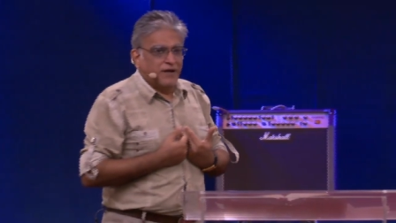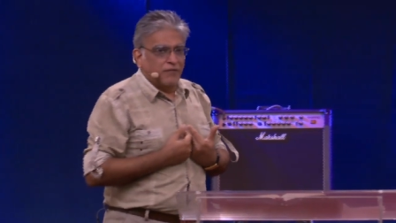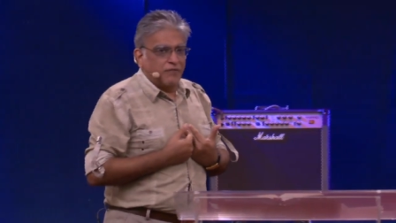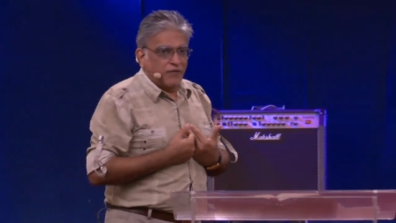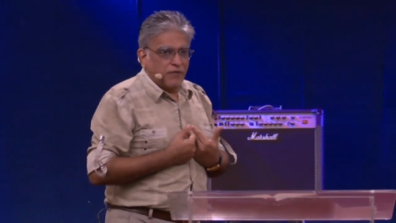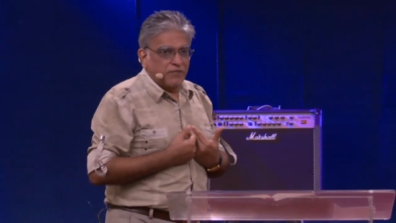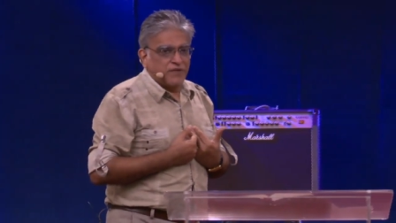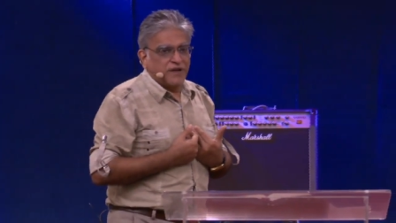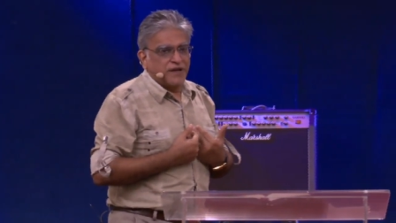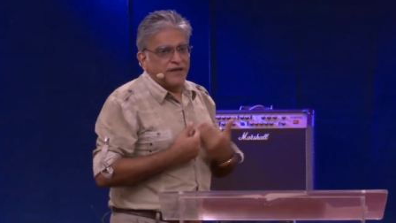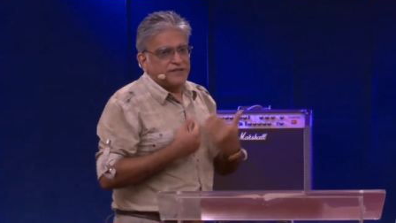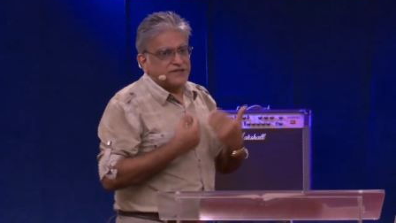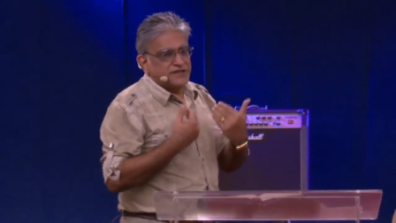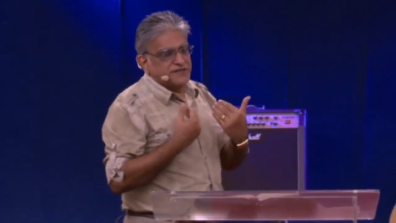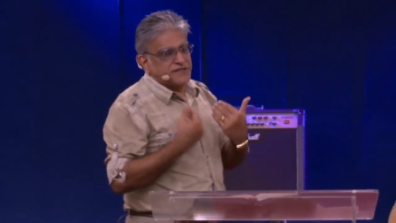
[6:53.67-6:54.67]
from the day
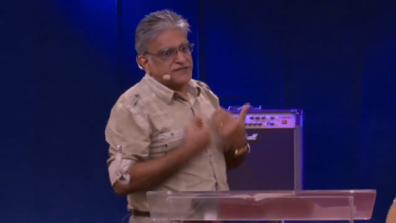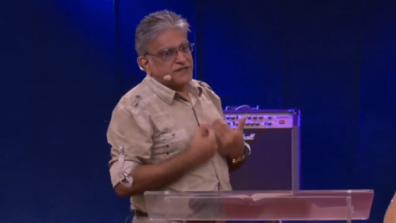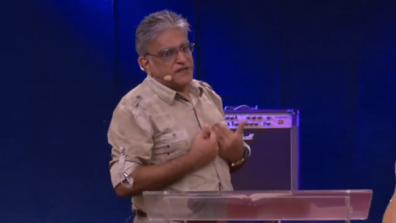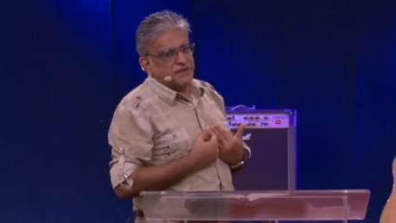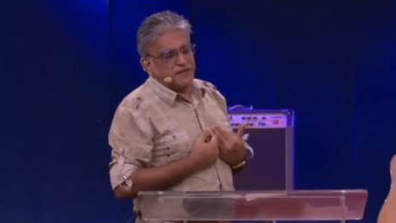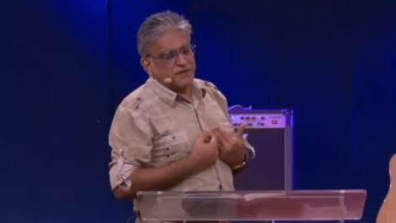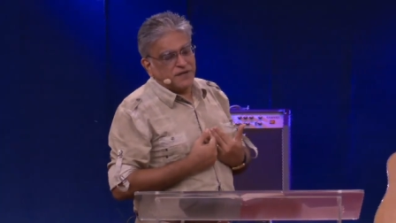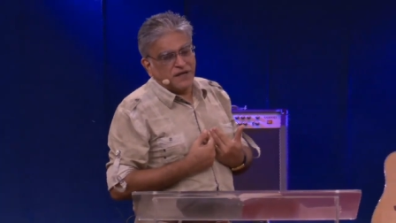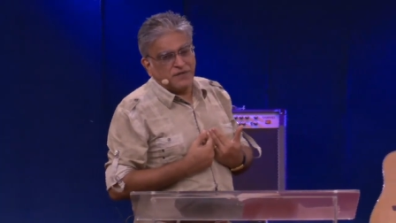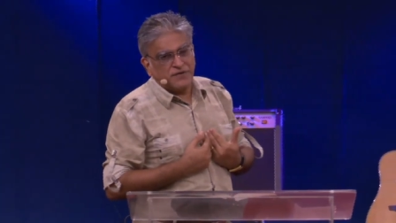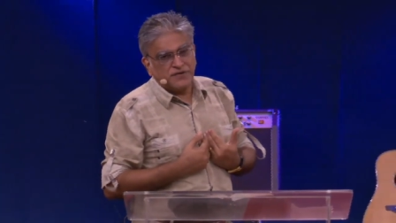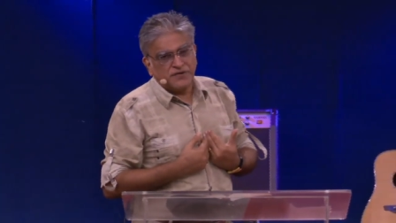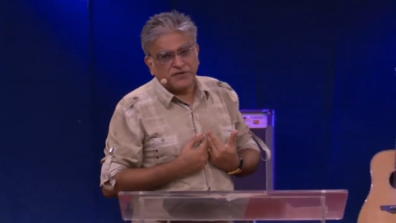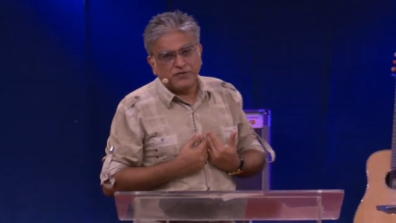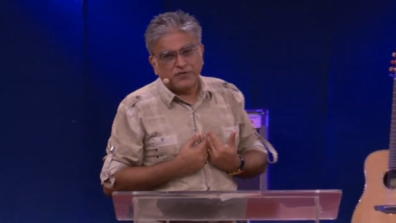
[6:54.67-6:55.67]
Jesus came
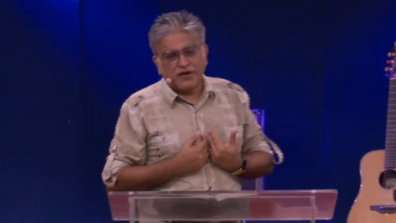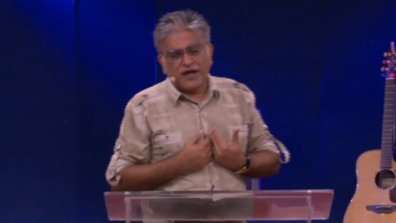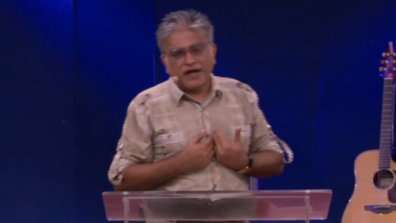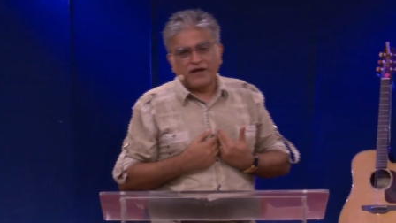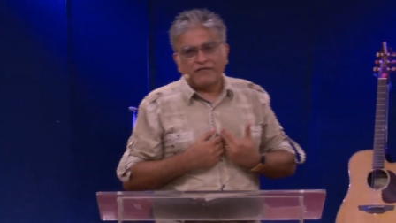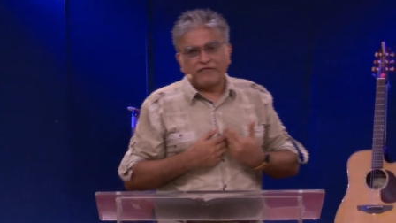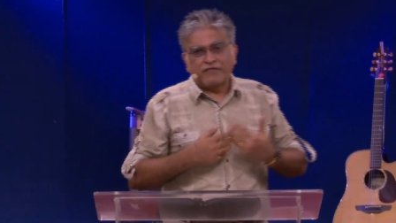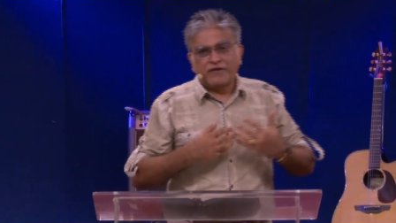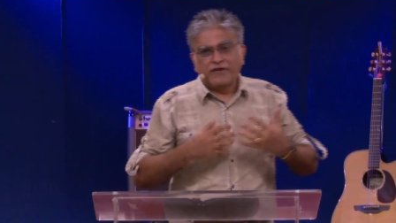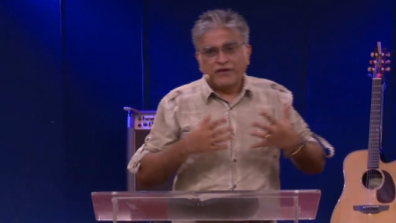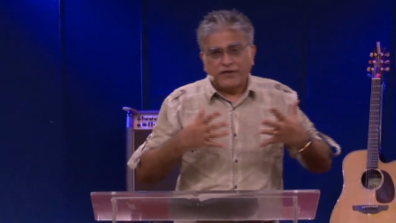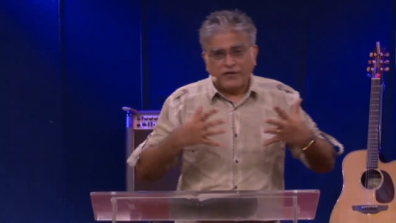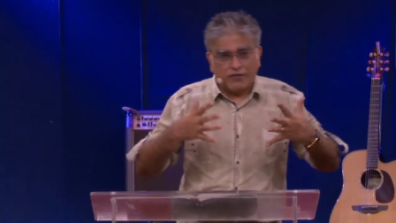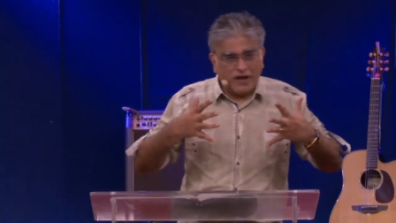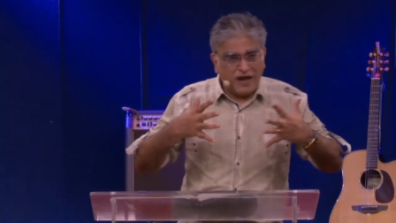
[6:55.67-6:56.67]
into your life.
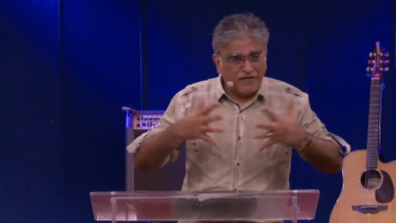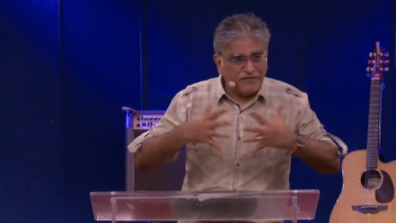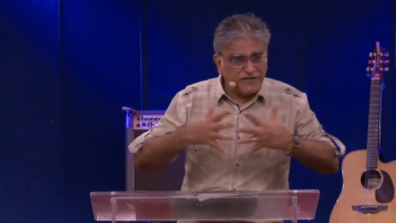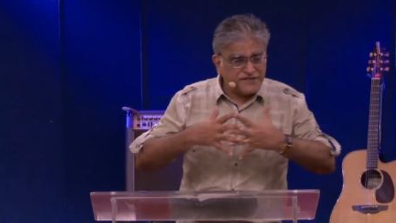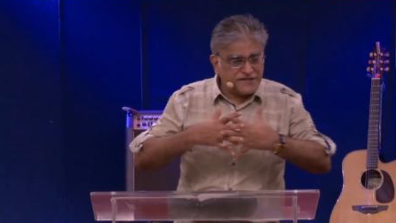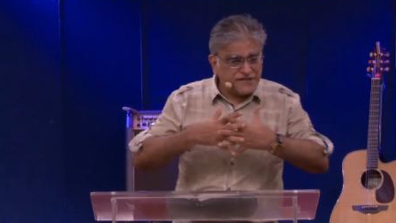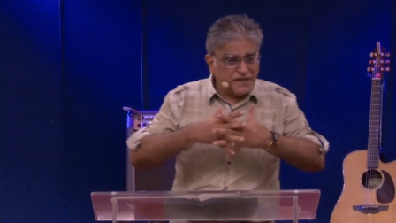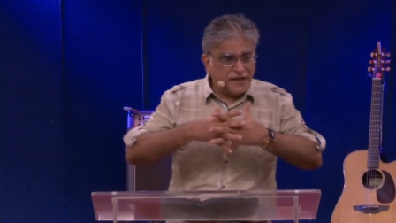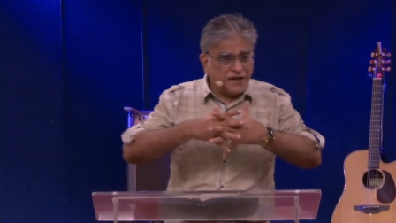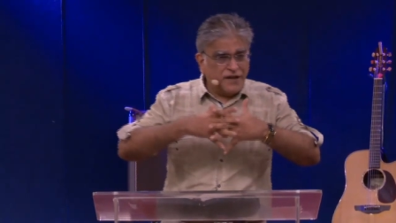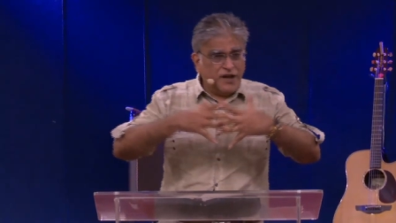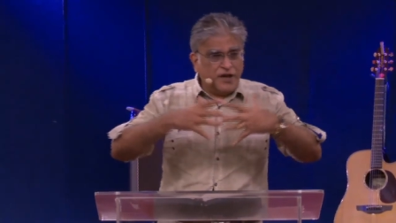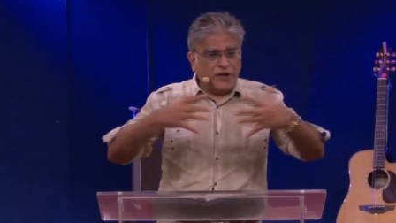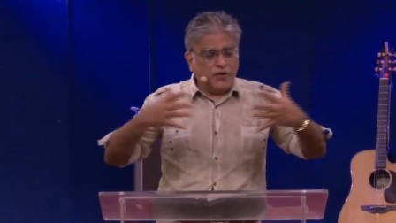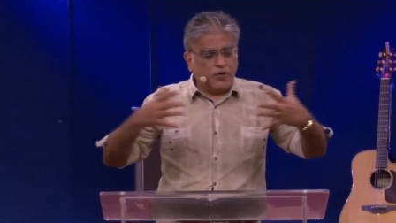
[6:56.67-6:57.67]
Your life is sealed.
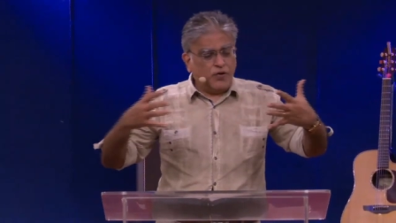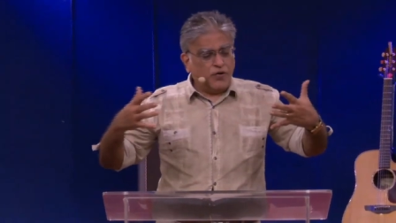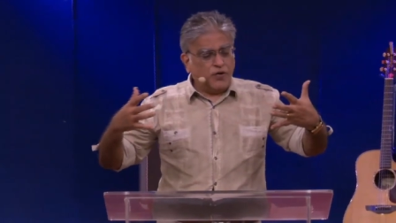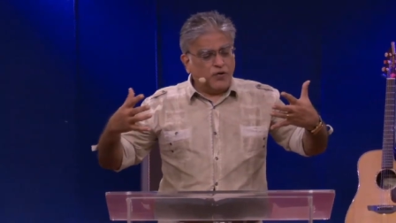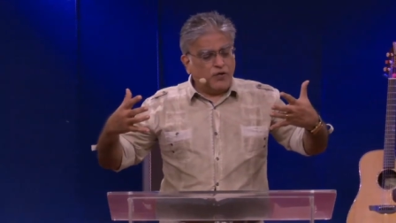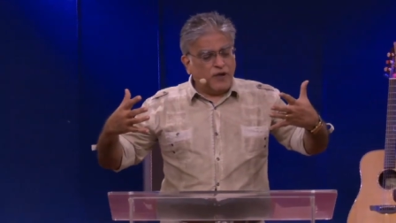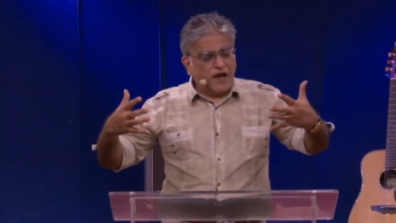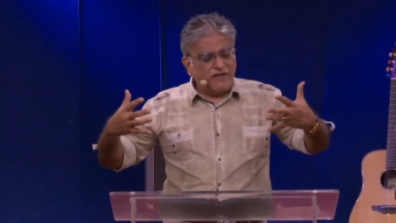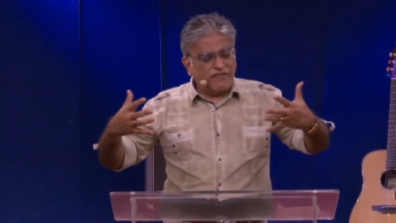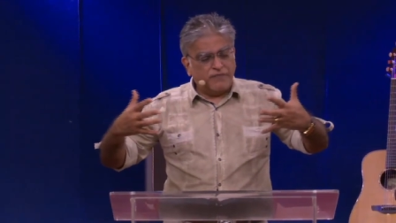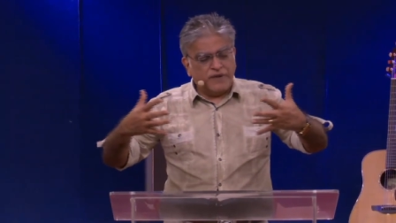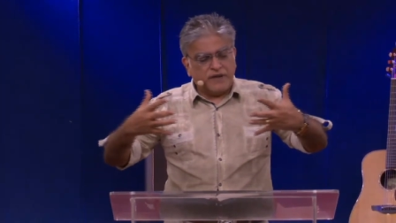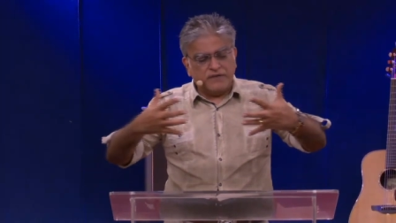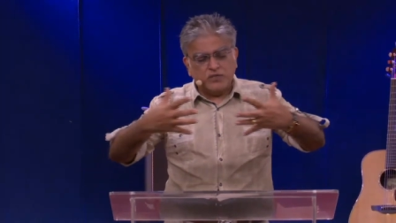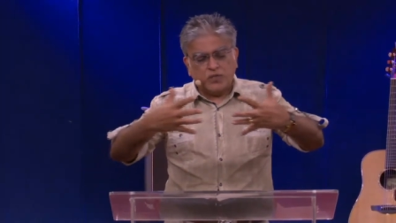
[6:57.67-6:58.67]
Your life
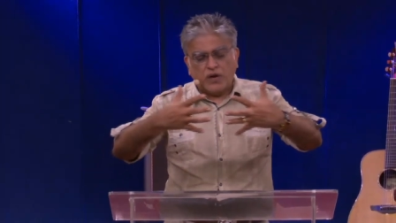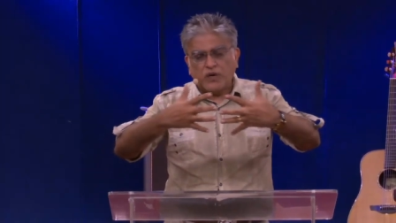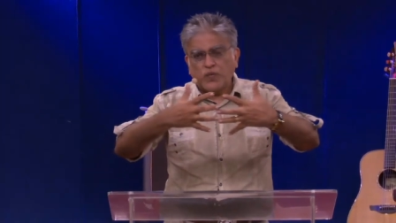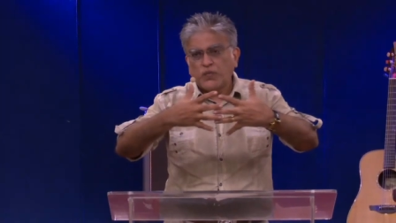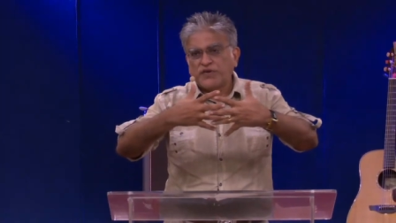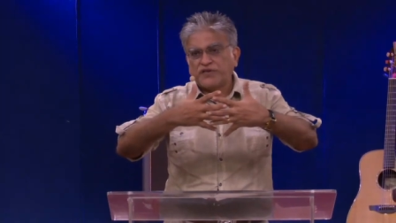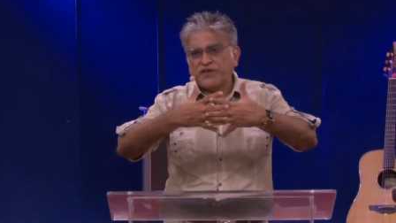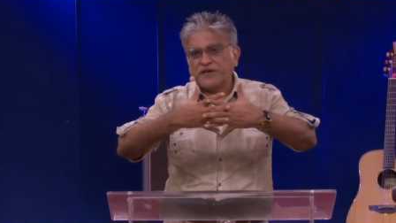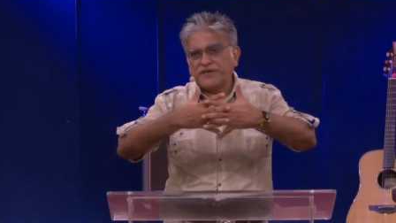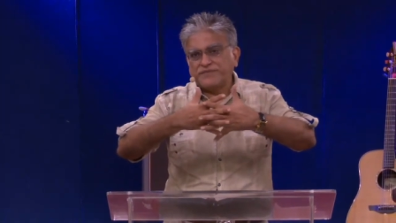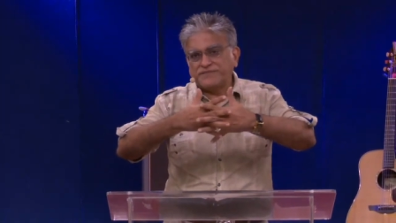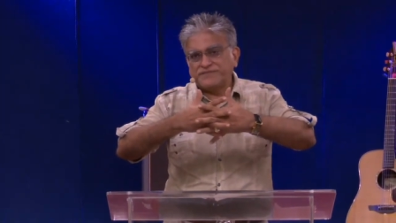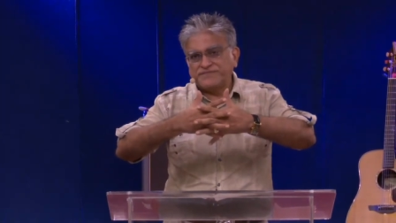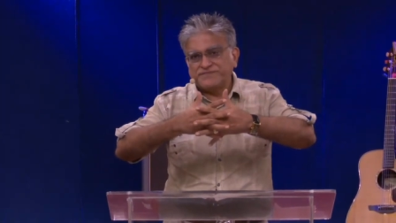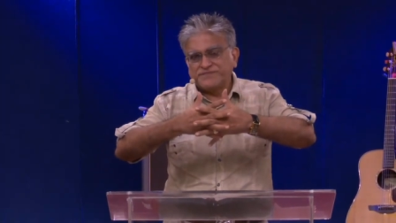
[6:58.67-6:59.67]
becomes one with
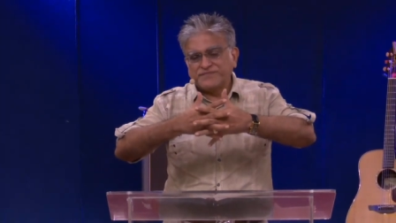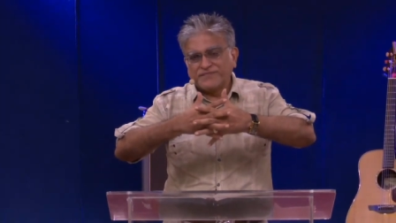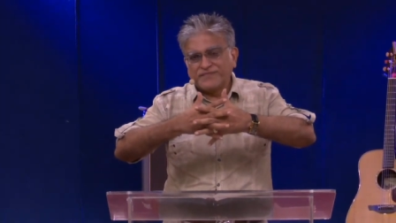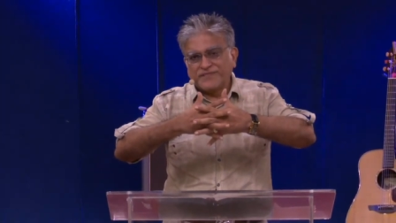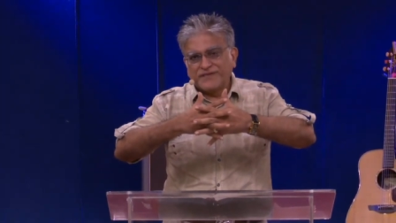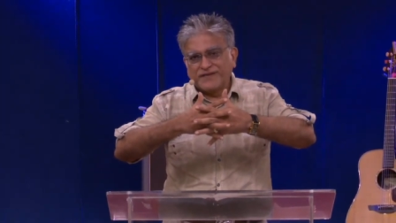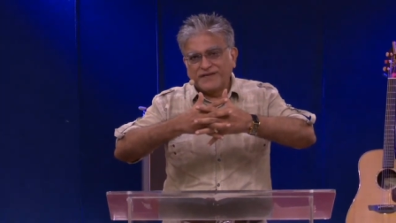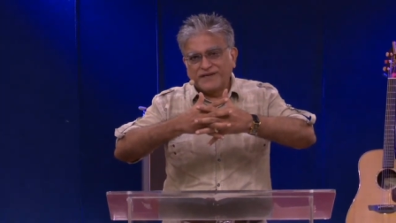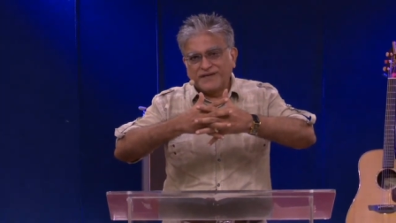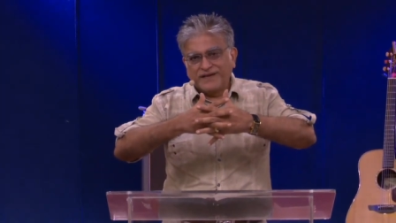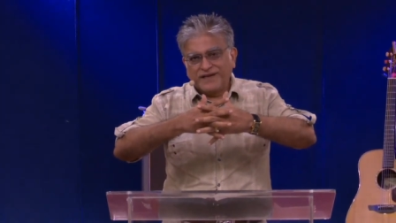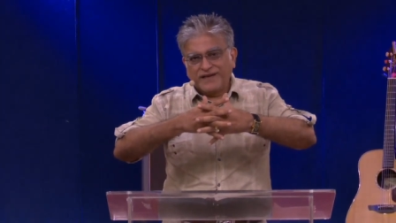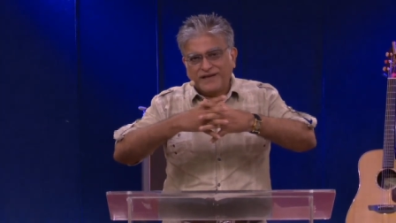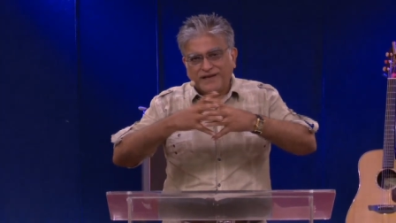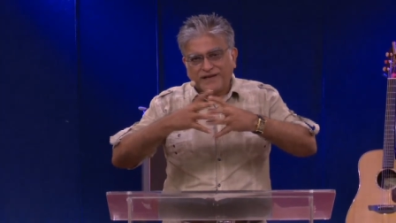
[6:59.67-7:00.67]
him.
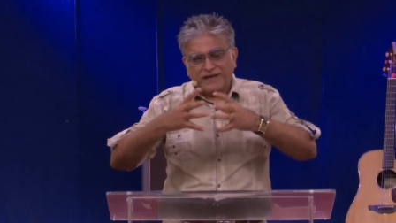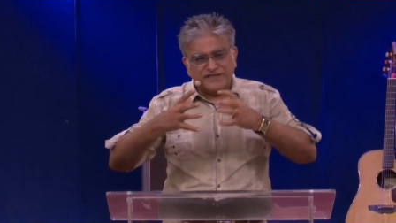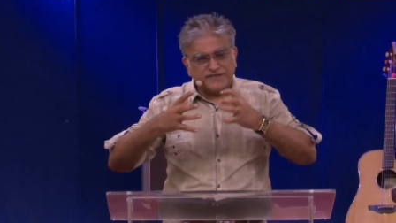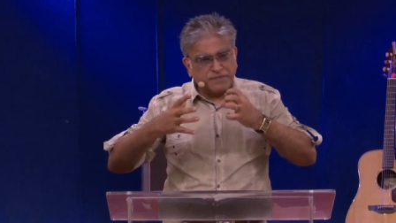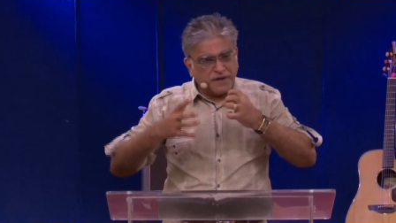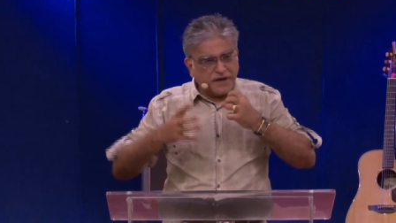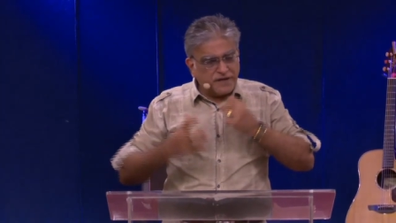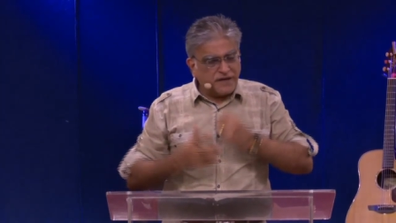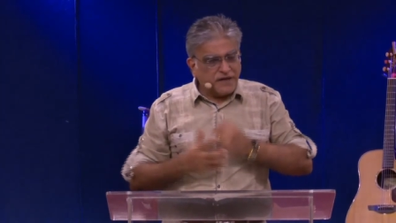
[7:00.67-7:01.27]
The spirit